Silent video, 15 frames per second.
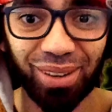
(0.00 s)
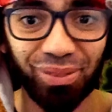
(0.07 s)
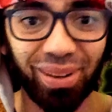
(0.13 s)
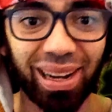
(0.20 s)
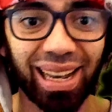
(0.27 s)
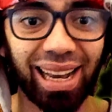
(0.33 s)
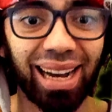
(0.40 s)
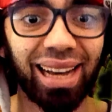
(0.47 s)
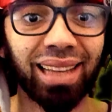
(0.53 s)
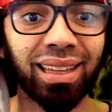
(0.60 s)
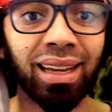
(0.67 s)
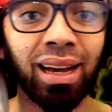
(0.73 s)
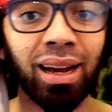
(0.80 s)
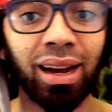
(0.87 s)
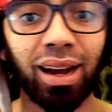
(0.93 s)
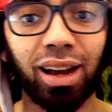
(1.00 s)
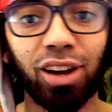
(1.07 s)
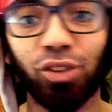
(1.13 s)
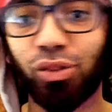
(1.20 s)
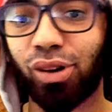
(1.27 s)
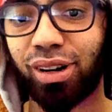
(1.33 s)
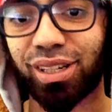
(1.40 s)
my god. I love
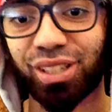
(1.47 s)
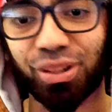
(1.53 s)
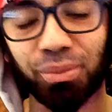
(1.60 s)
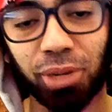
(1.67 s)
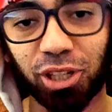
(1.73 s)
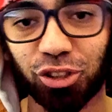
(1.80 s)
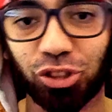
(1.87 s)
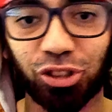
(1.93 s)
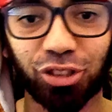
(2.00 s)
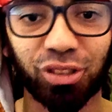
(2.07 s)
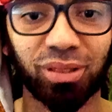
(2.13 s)
Gaara so much.